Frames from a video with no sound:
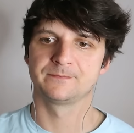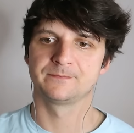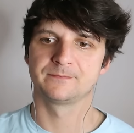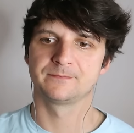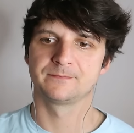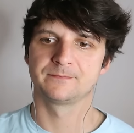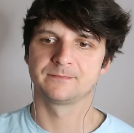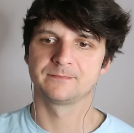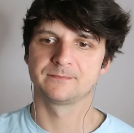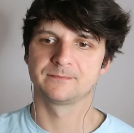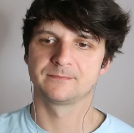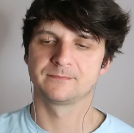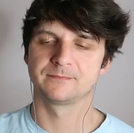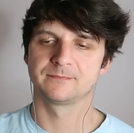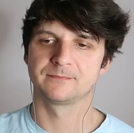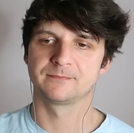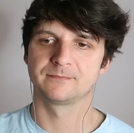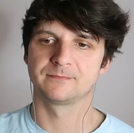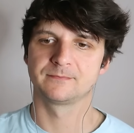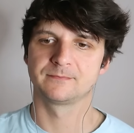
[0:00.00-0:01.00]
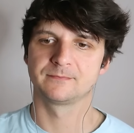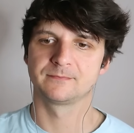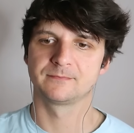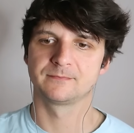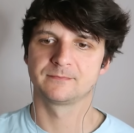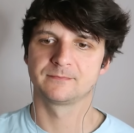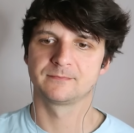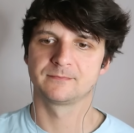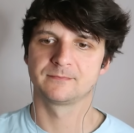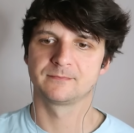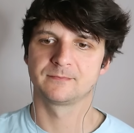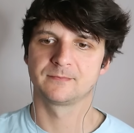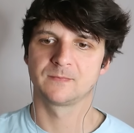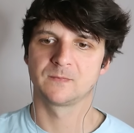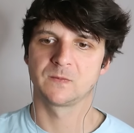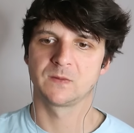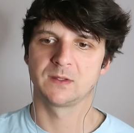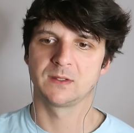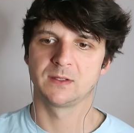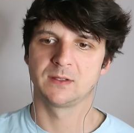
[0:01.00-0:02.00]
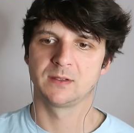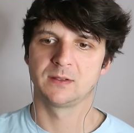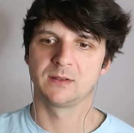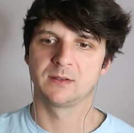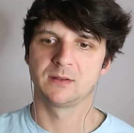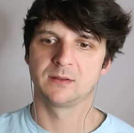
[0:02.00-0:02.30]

[no speech]